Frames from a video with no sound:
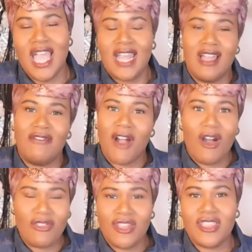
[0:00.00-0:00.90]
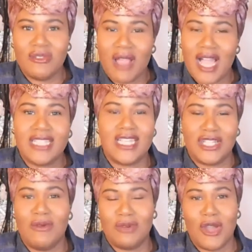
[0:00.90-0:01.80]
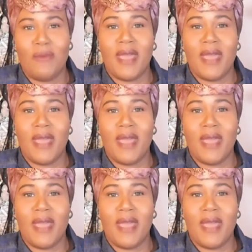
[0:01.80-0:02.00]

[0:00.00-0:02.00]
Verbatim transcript: Now for all of you guys that don't know,